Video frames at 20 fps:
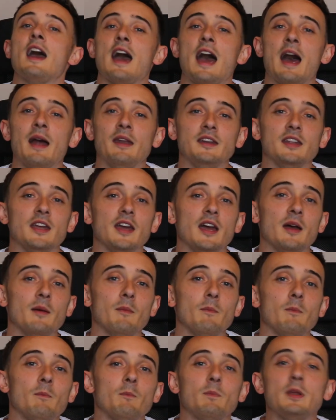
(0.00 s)
And
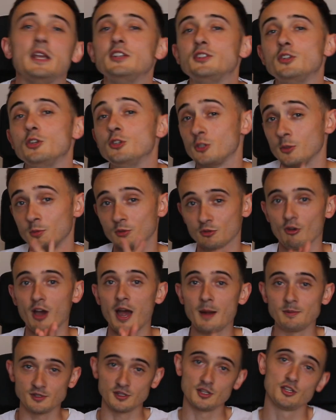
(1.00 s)
please do
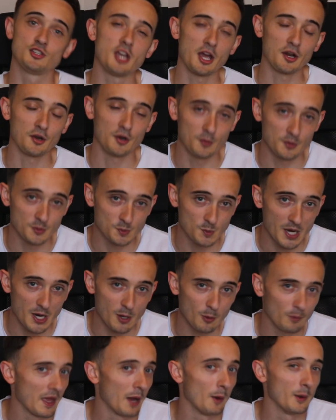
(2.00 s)
subscribe to the channel as
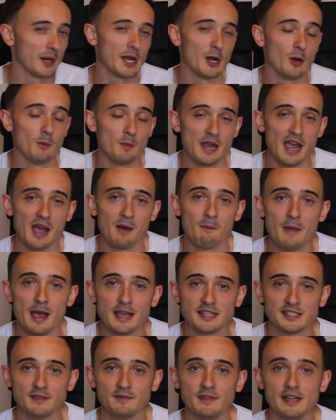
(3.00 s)
well. That will help me out
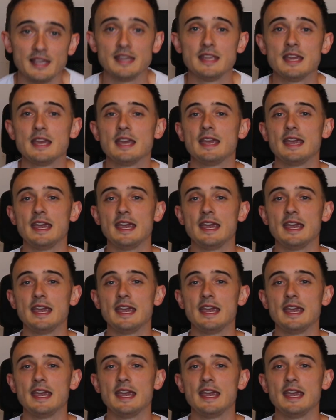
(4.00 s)
massively.